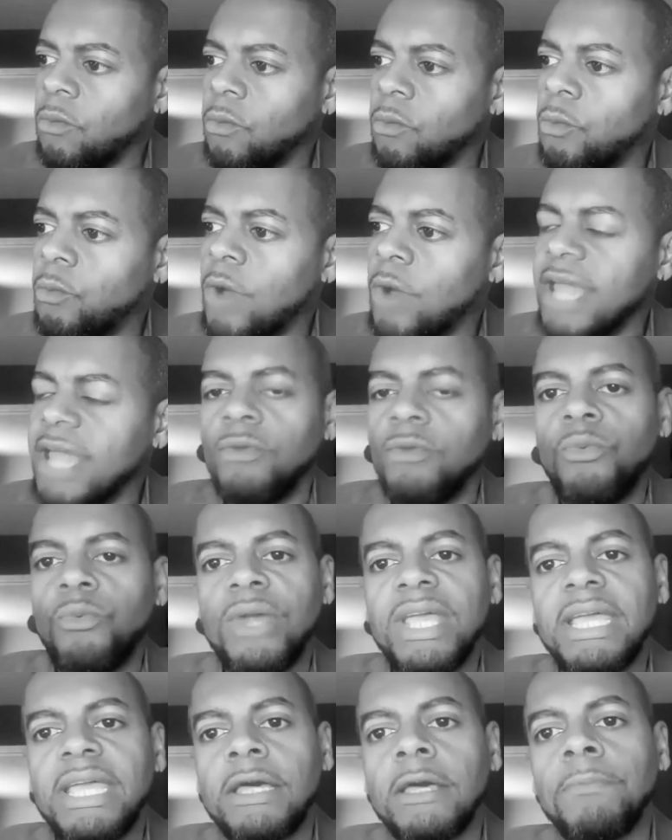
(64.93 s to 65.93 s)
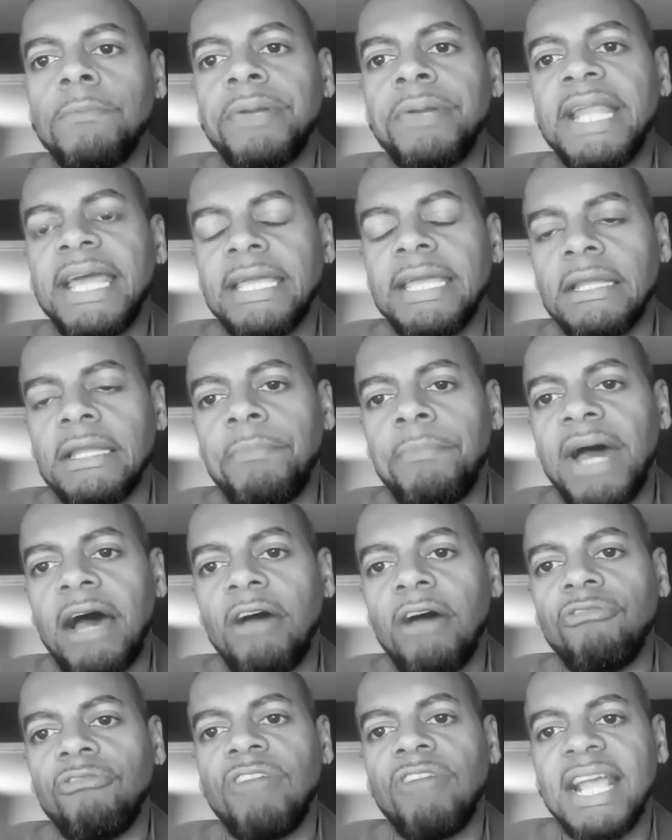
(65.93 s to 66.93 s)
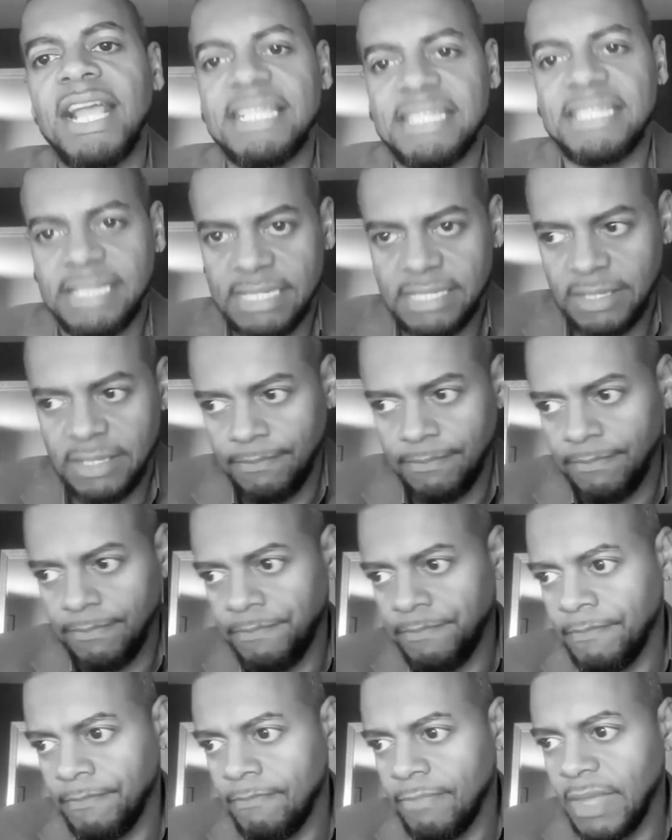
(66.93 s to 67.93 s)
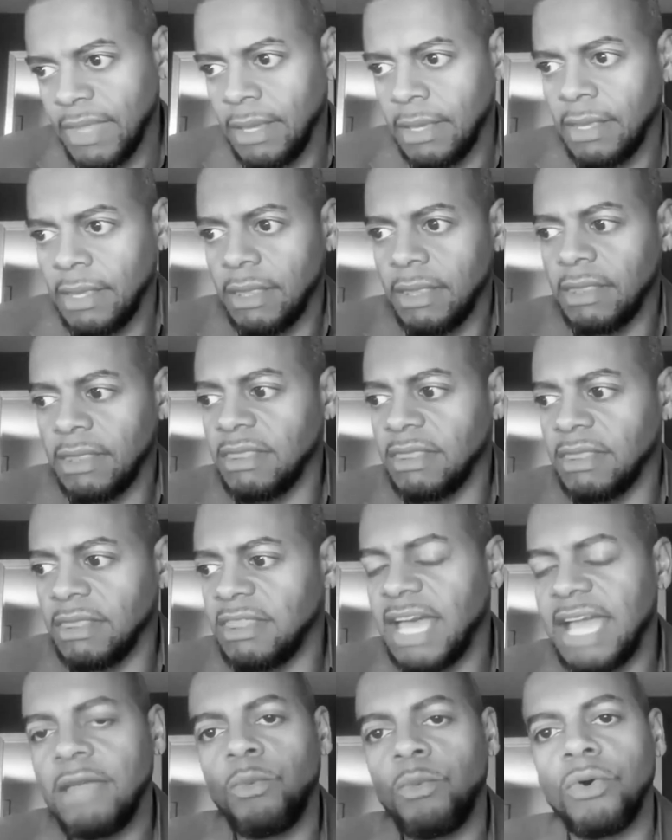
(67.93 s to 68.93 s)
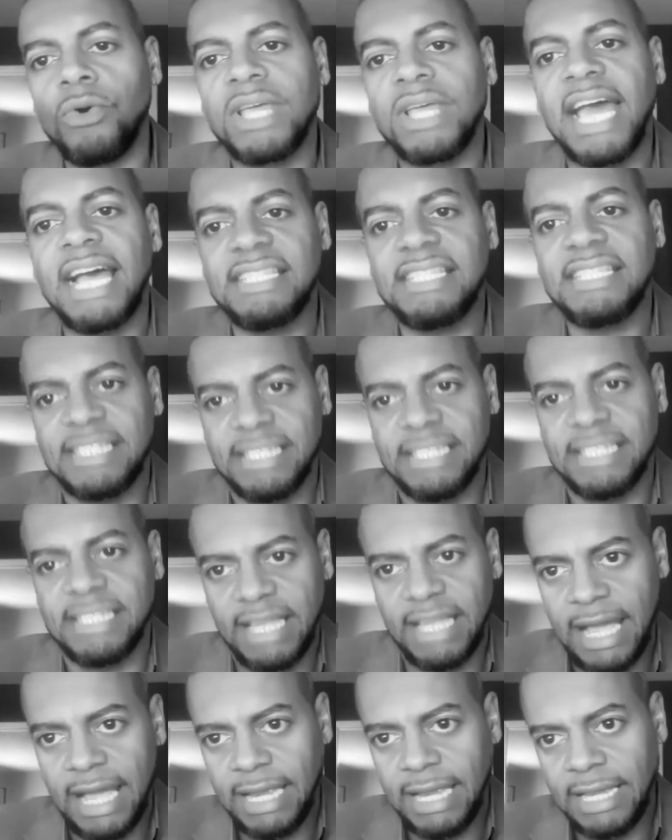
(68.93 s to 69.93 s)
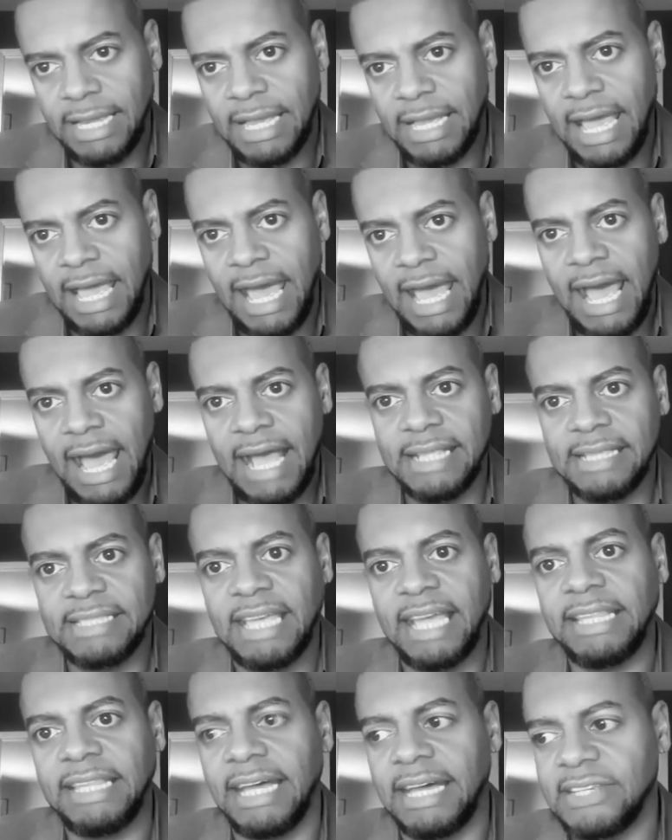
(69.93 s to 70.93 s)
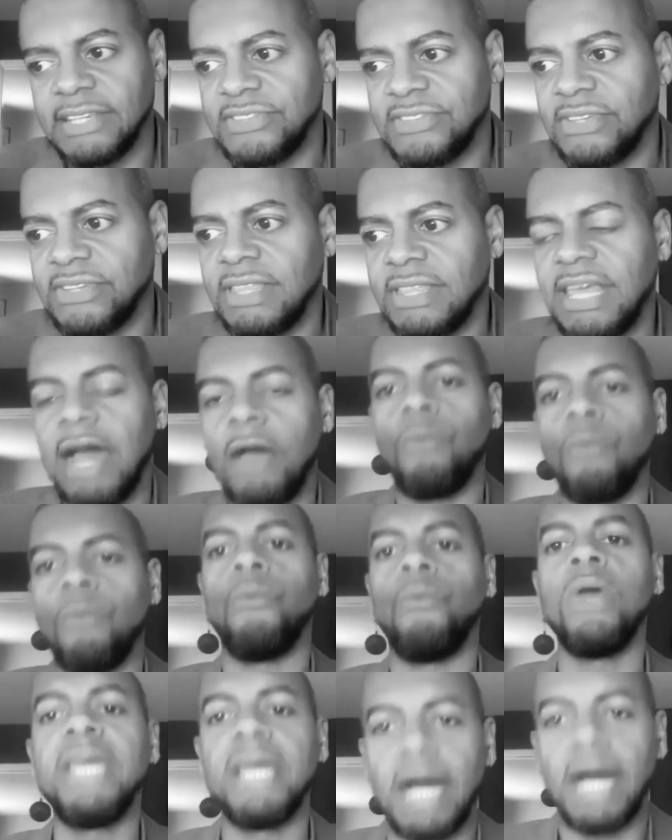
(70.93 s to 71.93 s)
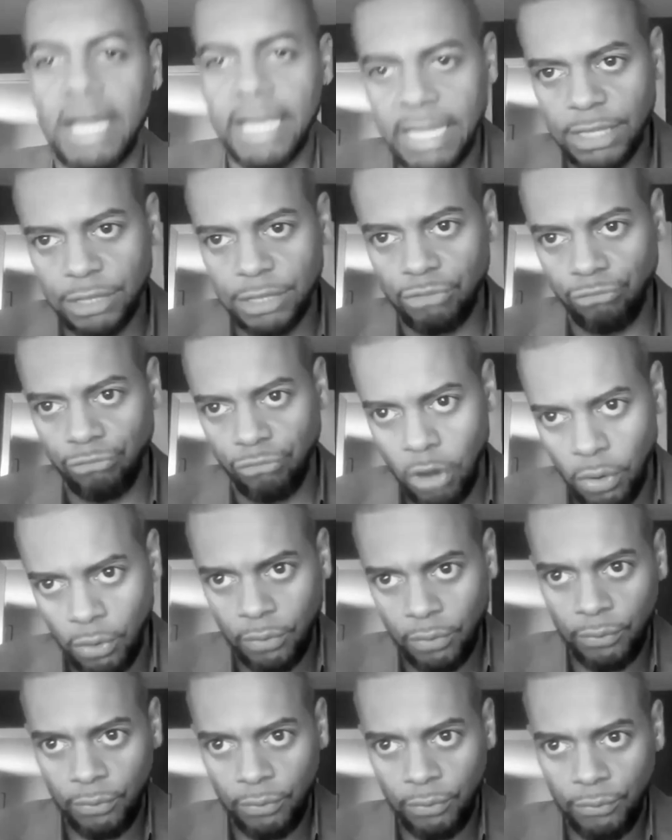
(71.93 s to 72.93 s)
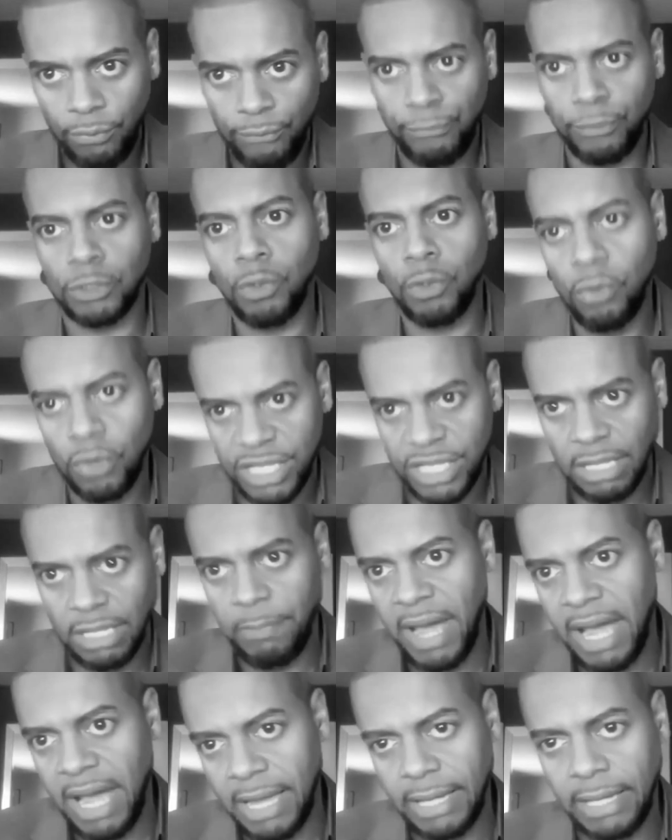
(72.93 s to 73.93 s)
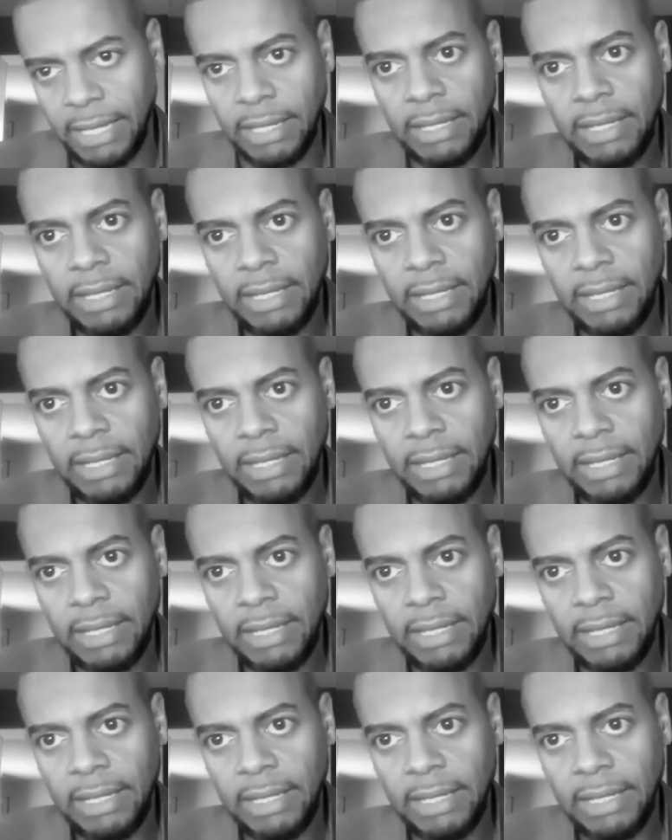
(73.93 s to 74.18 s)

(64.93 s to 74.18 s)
When we complain about racism, they will gaslight and tell us that we are in the wrong for talking about it.